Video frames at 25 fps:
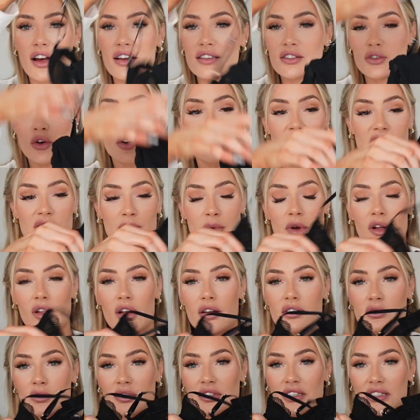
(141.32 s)
nice on as well.
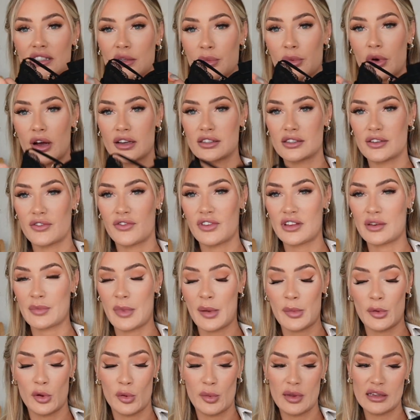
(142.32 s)
I was really surprised it fit
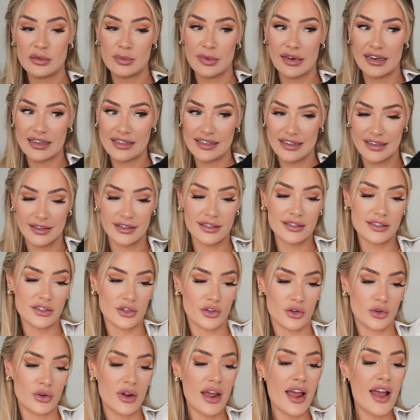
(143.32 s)
my boobies, but it did.
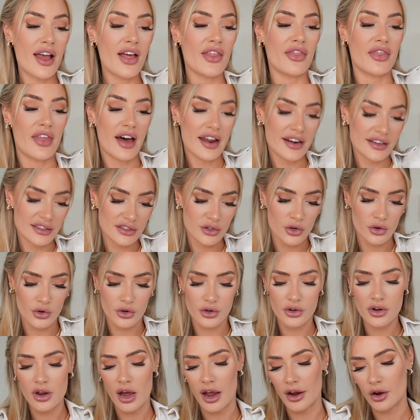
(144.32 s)
So that is
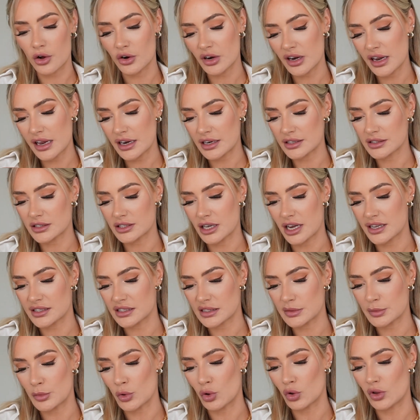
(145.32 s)
good. I got it in a
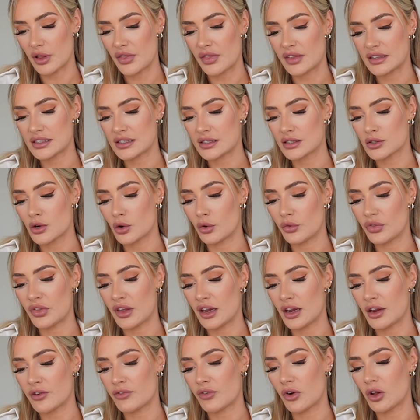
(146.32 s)
size small, and this is called
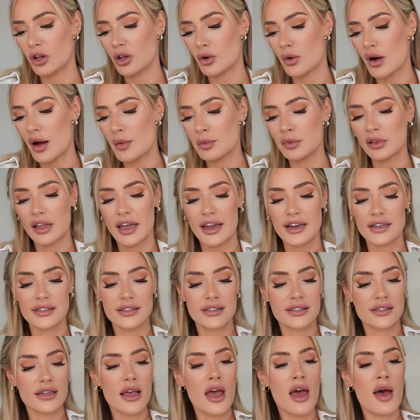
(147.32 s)
the follow-up
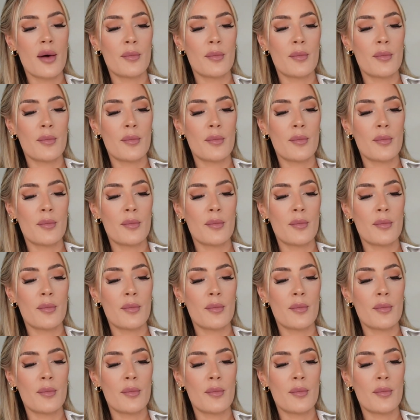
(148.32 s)
lace